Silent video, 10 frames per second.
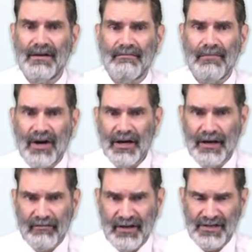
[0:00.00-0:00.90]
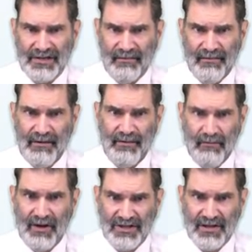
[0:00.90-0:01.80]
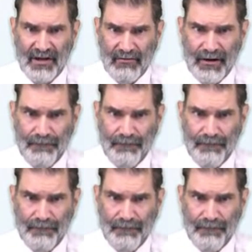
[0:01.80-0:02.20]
Market risk may be much lower.